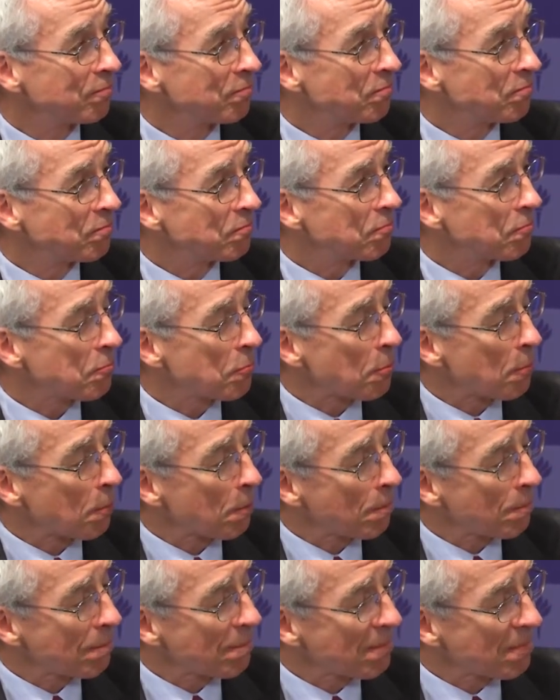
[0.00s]
And the
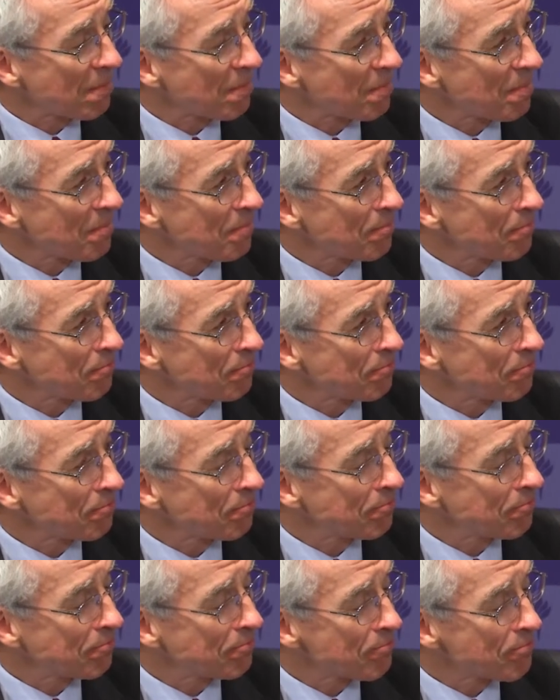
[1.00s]
difference in Europe
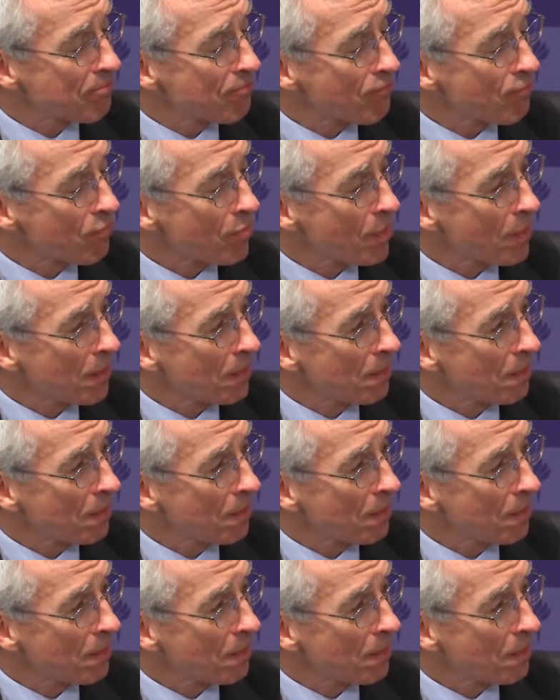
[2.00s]
is